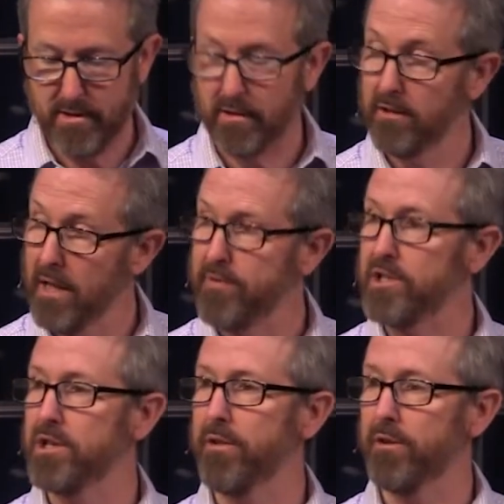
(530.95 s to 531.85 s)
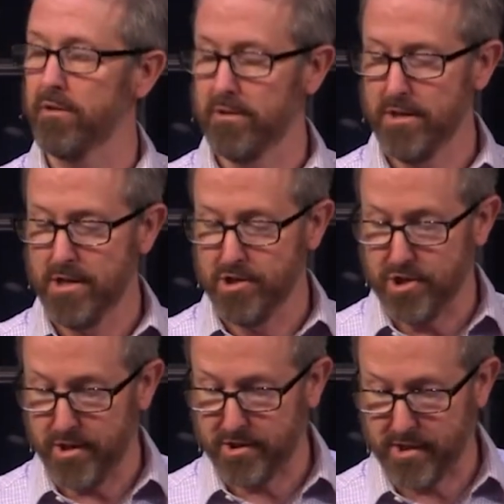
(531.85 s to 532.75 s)
Love each other,
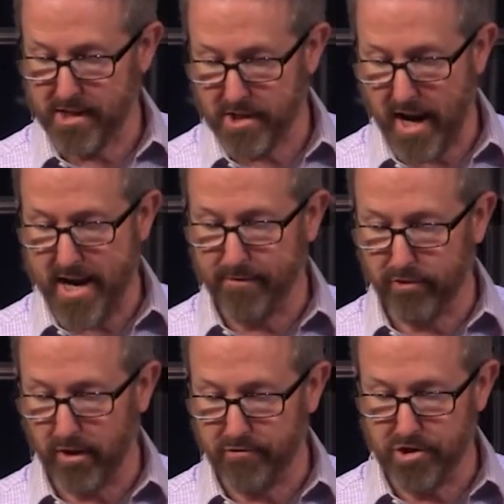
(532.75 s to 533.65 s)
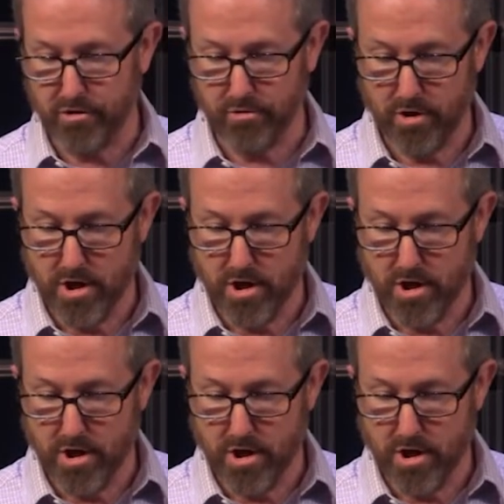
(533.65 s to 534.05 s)
just as I have loved you.